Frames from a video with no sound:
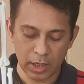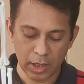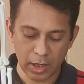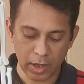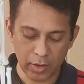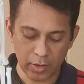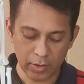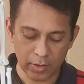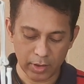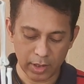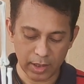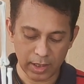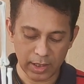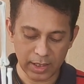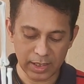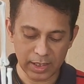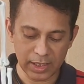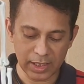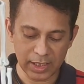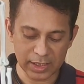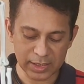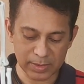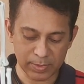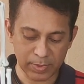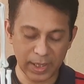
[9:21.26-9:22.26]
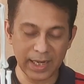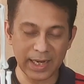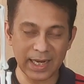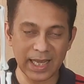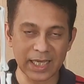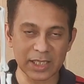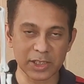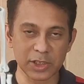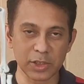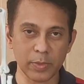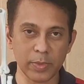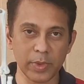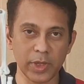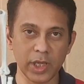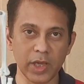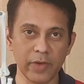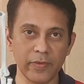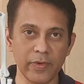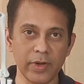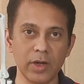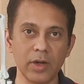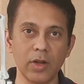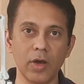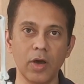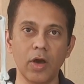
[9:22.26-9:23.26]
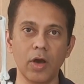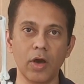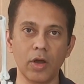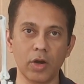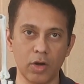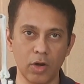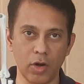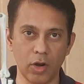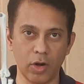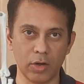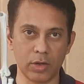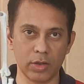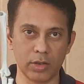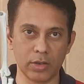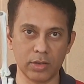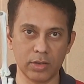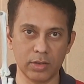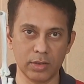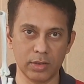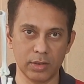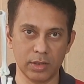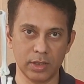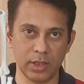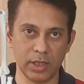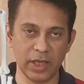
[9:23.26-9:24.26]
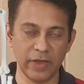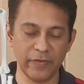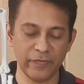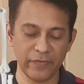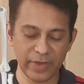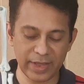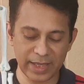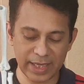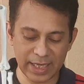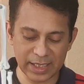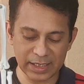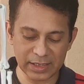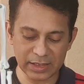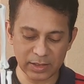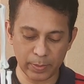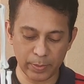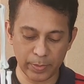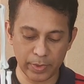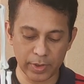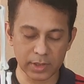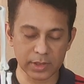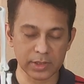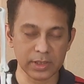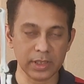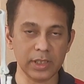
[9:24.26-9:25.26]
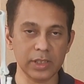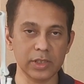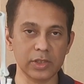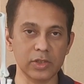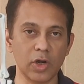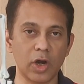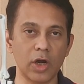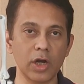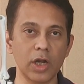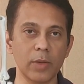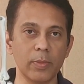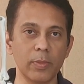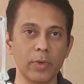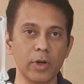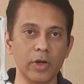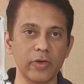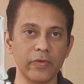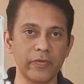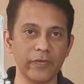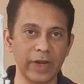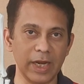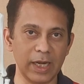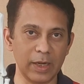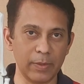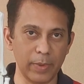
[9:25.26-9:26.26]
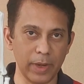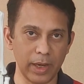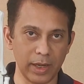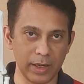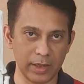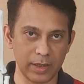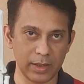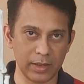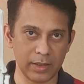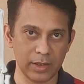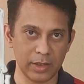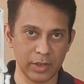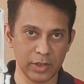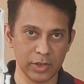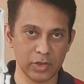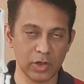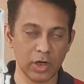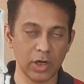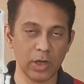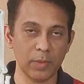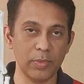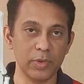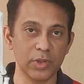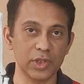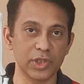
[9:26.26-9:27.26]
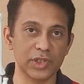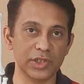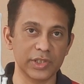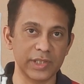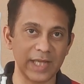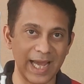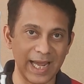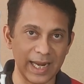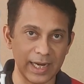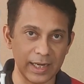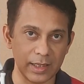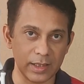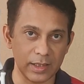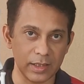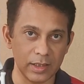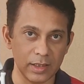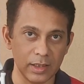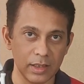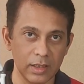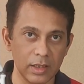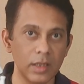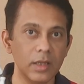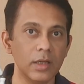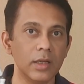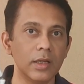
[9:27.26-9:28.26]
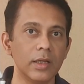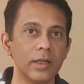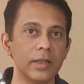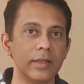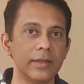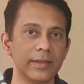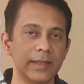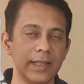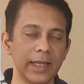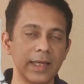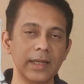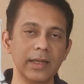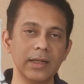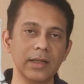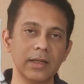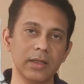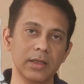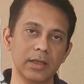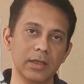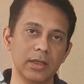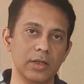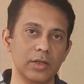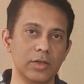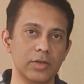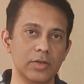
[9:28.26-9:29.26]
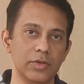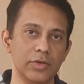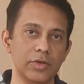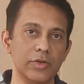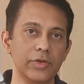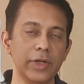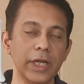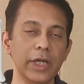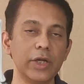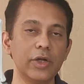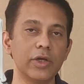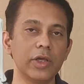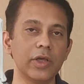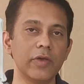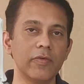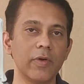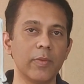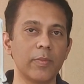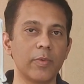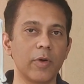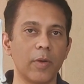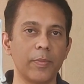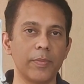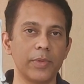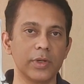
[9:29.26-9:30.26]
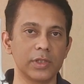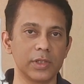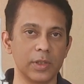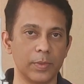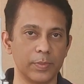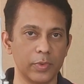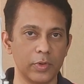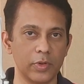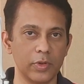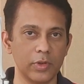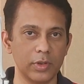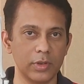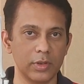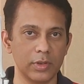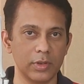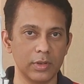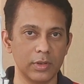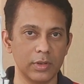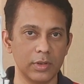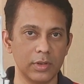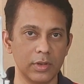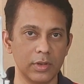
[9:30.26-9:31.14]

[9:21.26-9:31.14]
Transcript: Now a splint has to be given or not. If in case the person is not able to weight bear, he is not able to stand, then you need to give a proper support